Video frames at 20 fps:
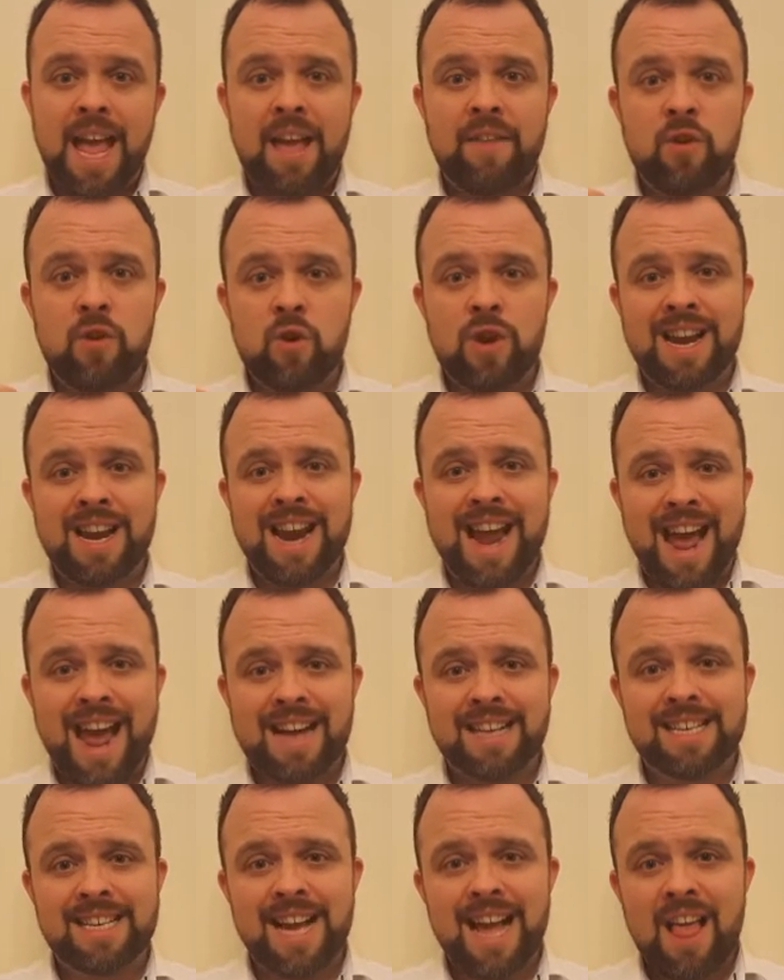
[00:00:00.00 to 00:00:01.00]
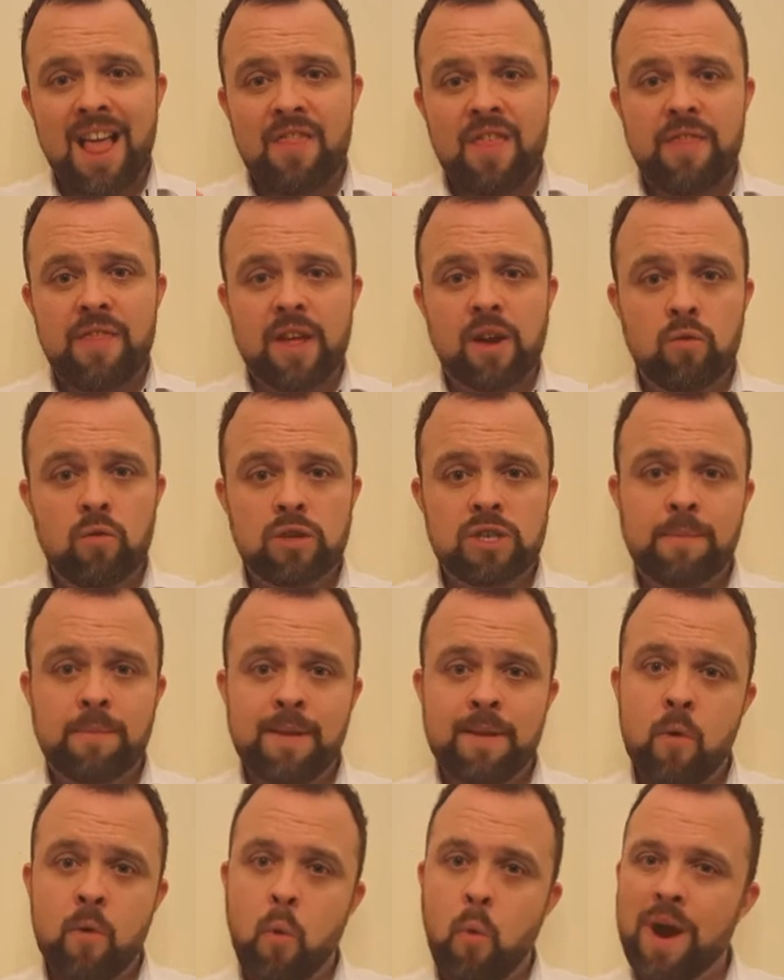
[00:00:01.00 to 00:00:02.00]
If you connect, then they'll also
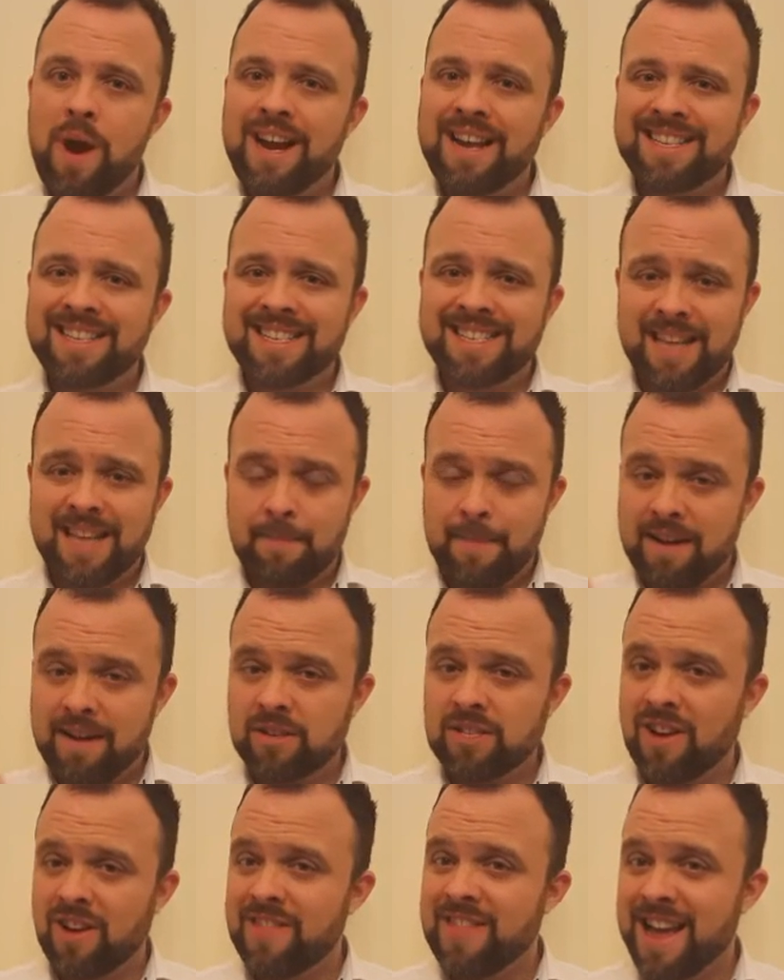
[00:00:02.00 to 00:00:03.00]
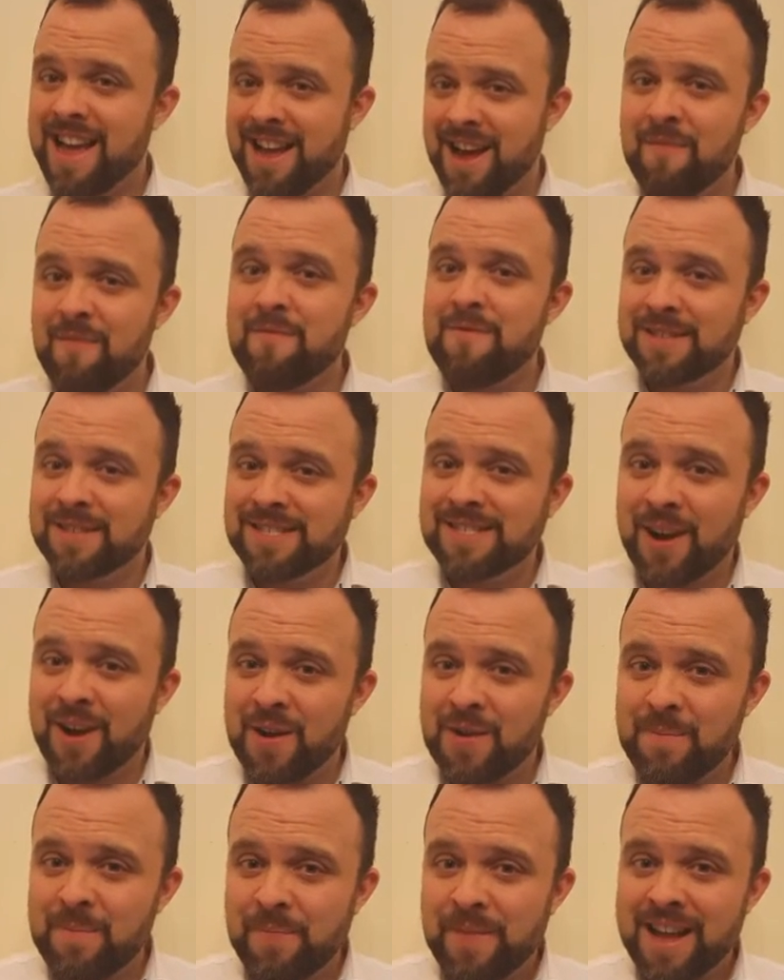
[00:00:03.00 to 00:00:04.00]
be more willing to step outside their comfort
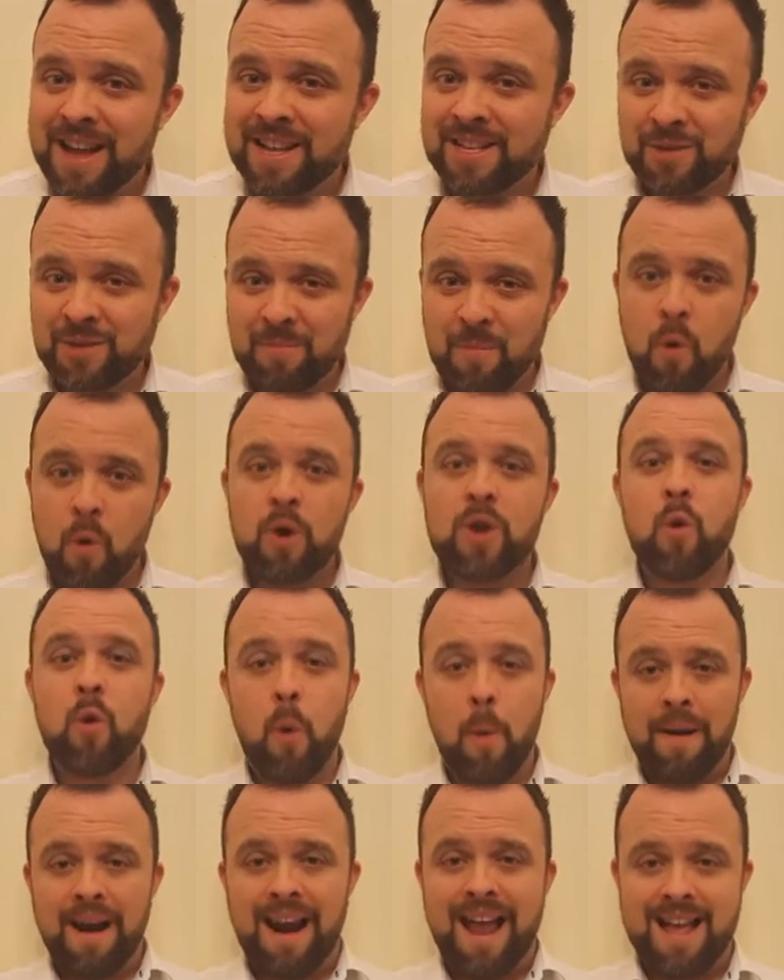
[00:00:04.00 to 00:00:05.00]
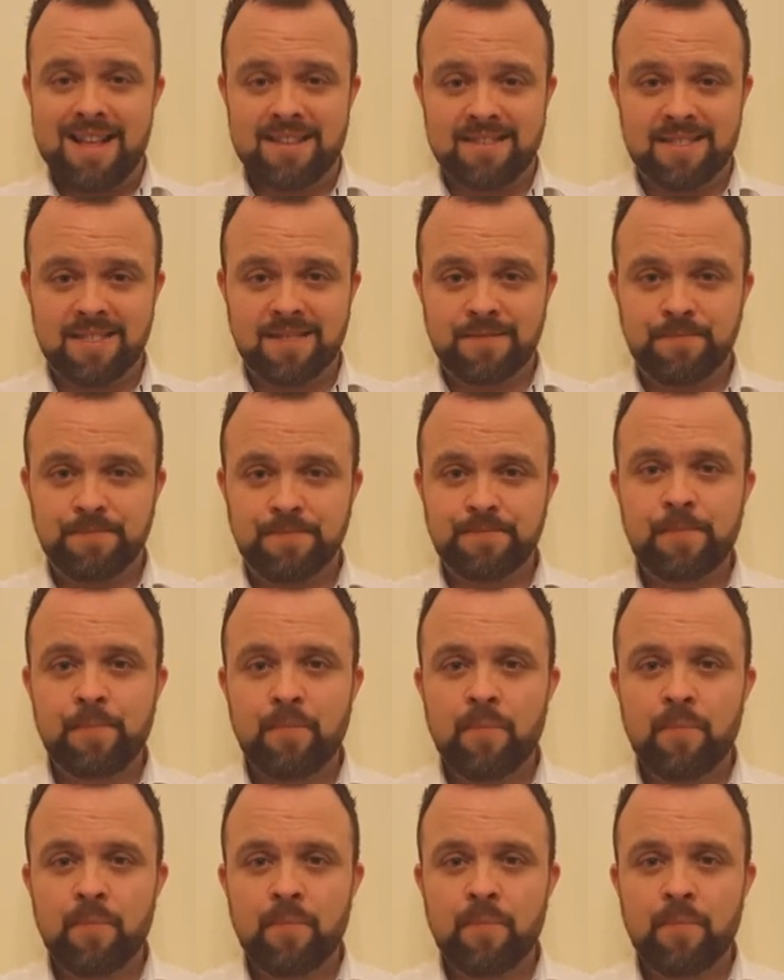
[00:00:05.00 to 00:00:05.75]
zone and support your plans.